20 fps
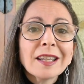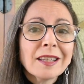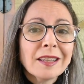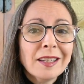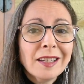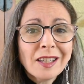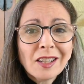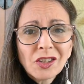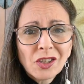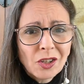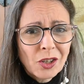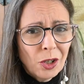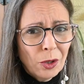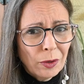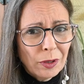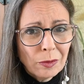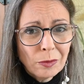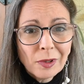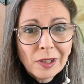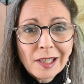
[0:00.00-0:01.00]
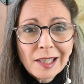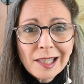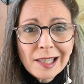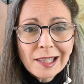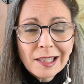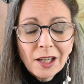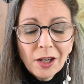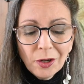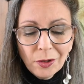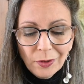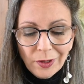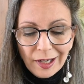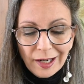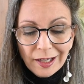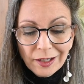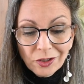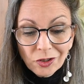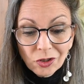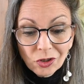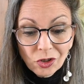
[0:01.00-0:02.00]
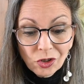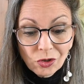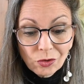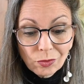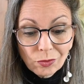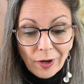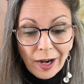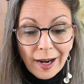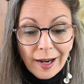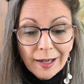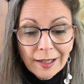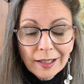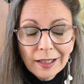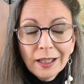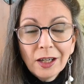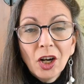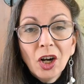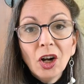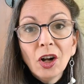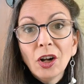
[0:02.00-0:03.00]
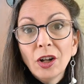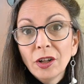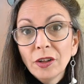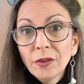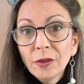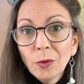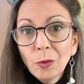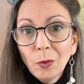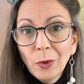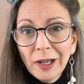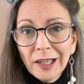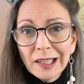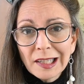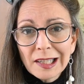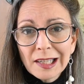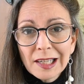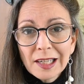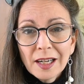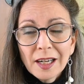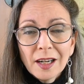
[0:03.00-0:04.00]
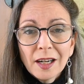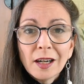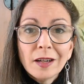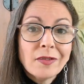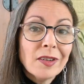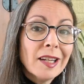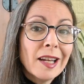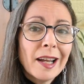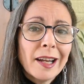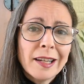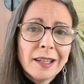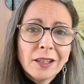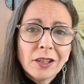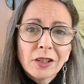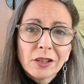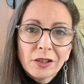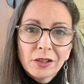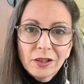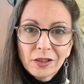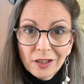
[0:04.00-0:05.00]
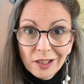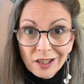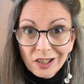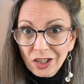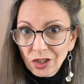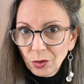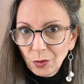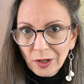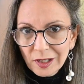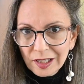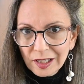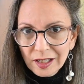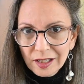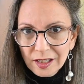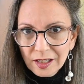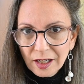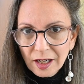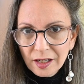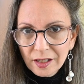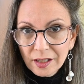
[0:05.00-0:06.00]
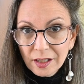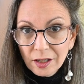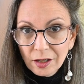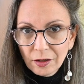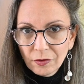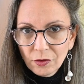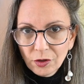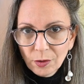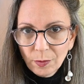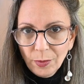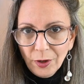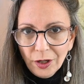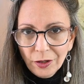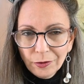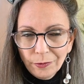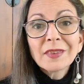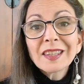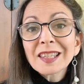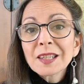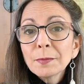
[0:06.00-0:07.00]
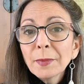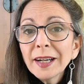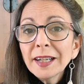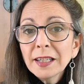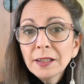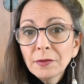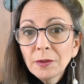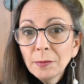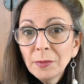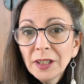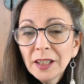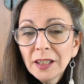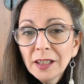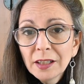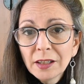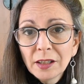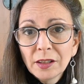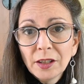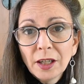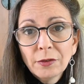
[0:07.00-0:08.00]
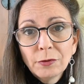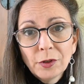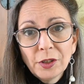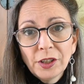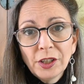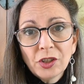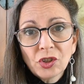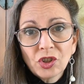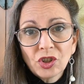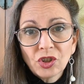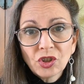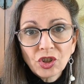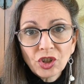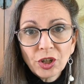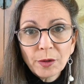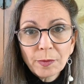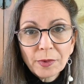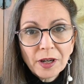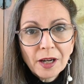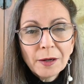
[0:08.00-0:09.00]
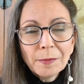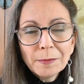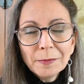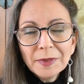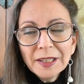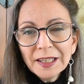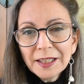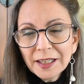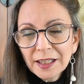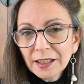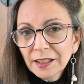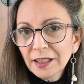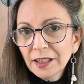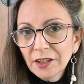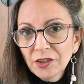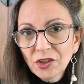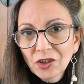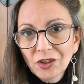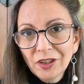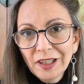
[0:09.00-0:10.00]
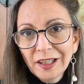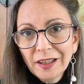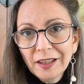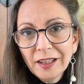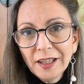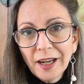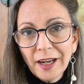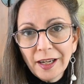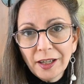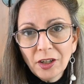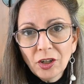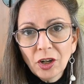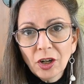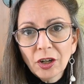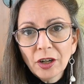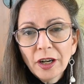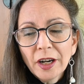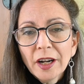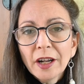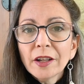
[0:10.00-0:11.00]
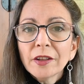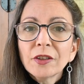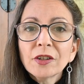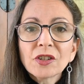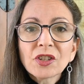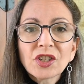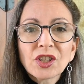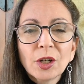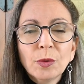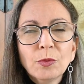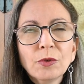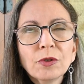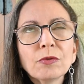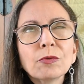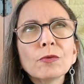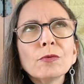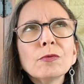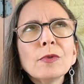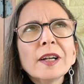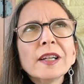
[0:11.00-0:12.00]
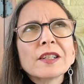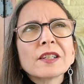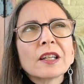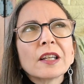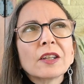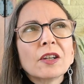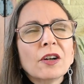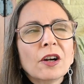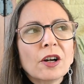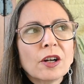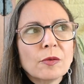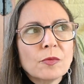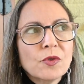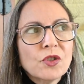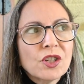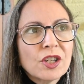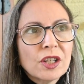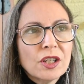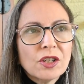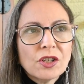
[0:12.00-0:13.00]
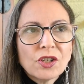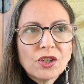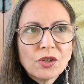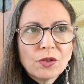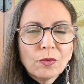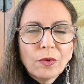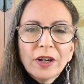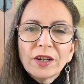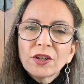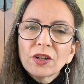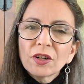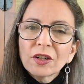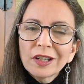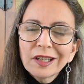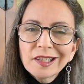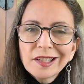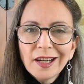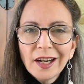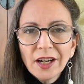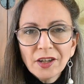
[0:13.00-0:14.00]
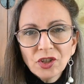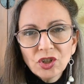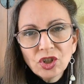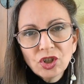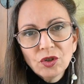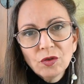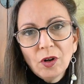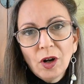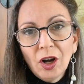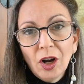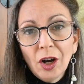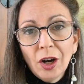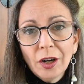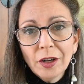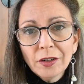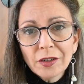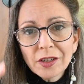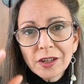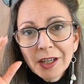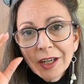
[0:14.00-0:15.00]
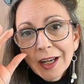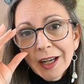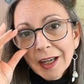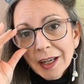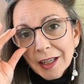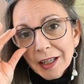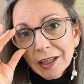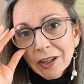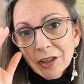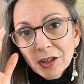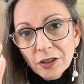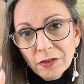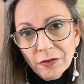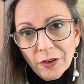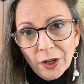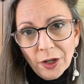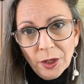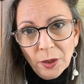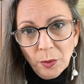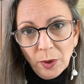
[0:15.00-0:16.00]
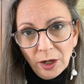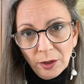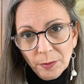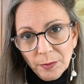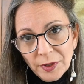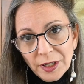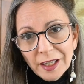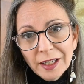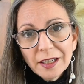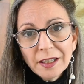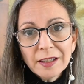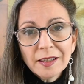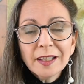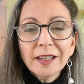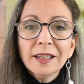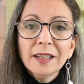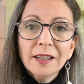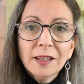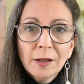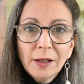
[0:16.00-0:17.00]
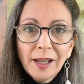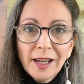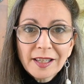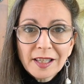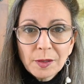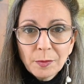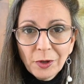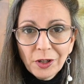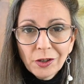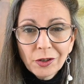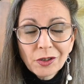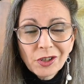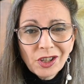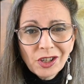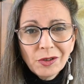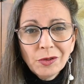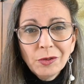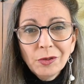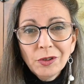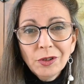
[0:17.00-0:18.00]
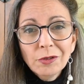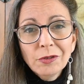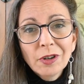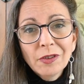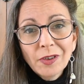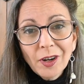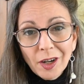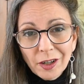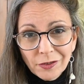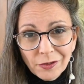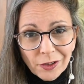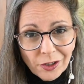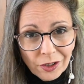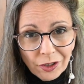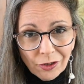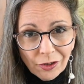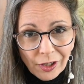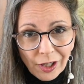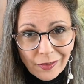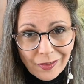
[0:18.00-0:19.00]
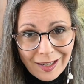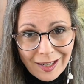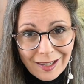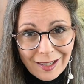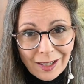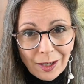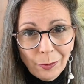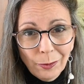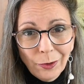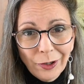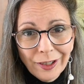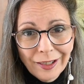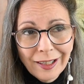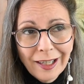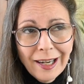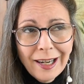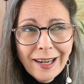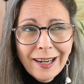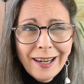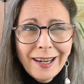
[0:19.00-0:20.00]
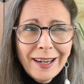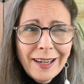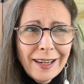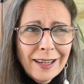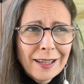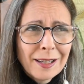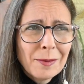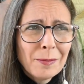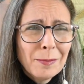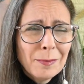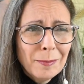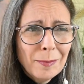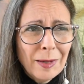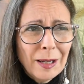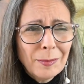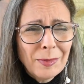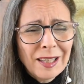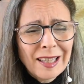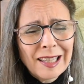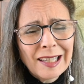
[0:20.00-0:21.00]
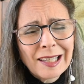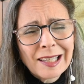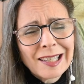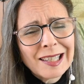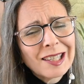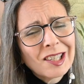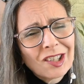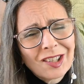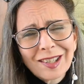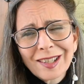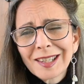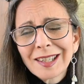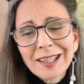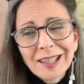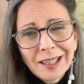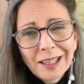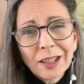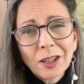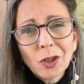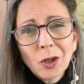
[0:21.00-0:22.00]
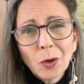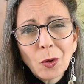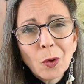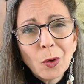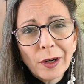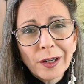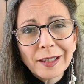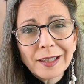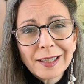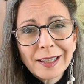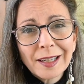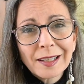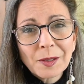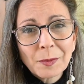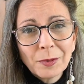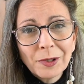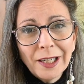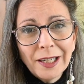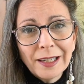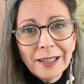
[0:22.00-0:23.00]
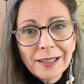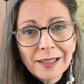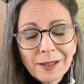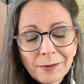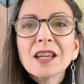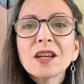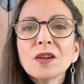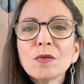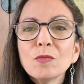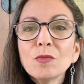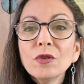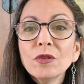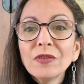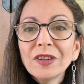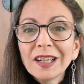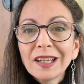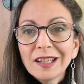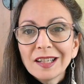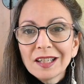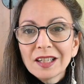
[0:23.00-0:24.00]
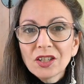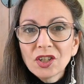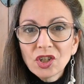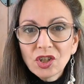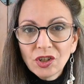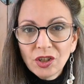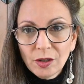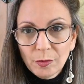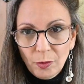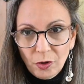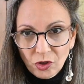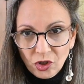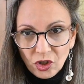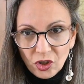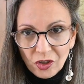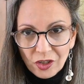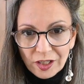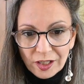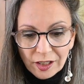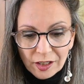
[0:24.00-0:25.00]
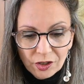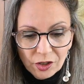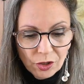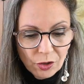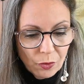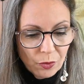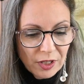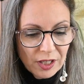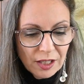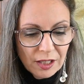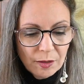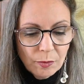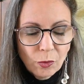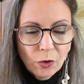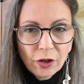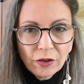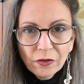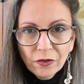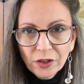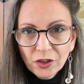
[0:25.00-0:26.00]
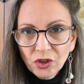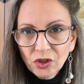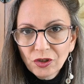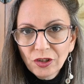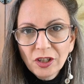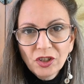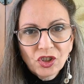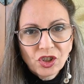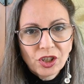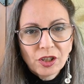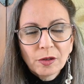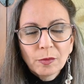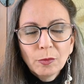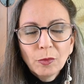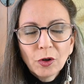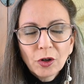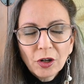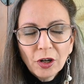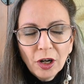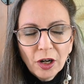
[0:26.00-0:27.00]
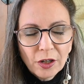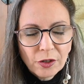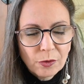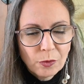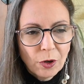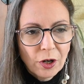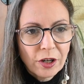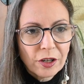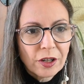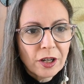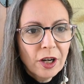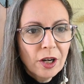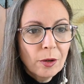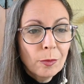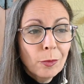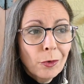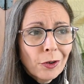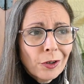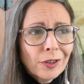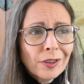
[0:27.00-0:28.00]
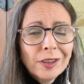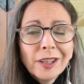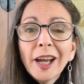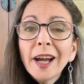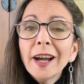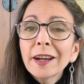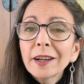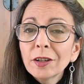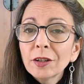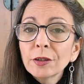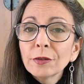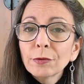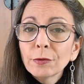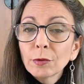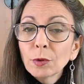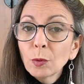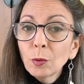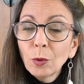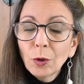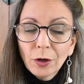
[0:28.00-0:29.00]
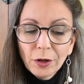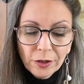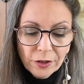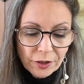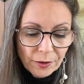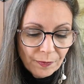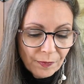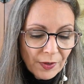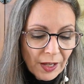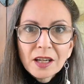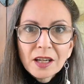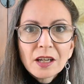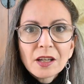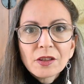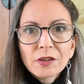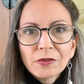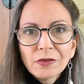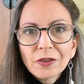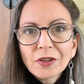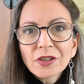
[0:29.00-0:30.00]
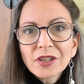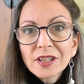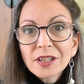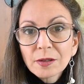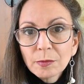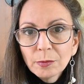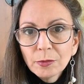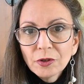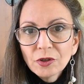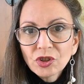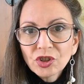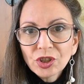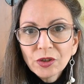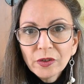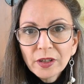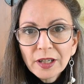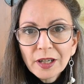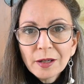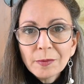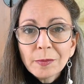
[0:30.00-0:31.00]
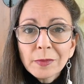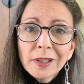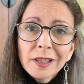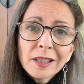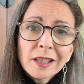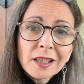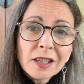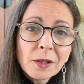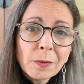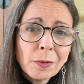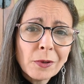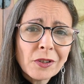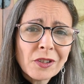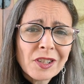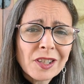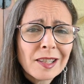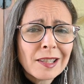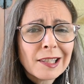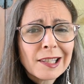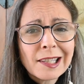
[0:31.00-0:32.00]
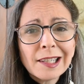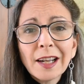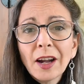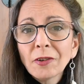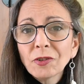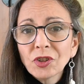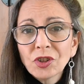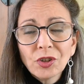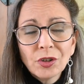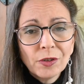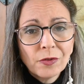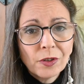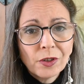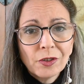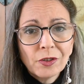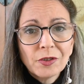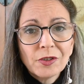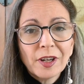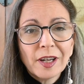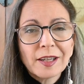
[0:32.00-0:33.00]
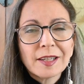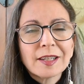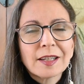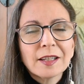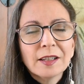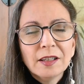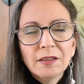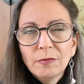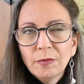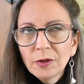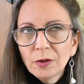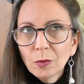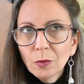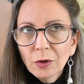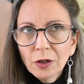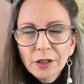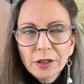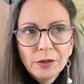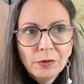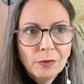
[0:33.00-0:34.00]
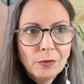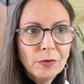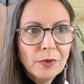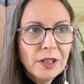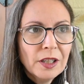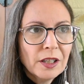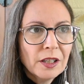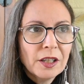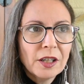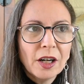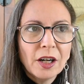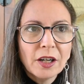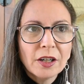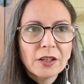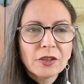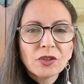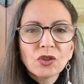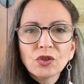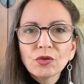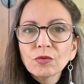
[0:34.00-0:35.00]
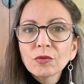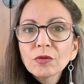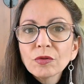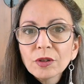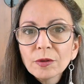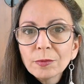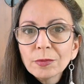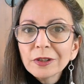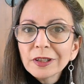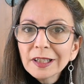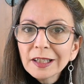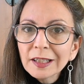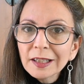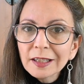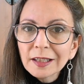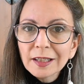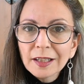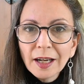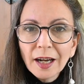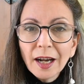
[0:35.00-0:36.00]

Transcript: things are going really slow, and you're dragging all the weight of an anchor that's twice the size of your boat. This might even be in a love relationship. Immediately underneath the anchor, there's someone raising their arms in surrender, attached to a heart. It could very well be that in the last month or two, you have offered your love to someone, and maybe things just didn't go quite as planned. Moving into the emotional sector, we see more frustration, more hard work, more lack of reward. The first symbol showing up is a person slouched over their desk. They've been working really hard, truly putting in the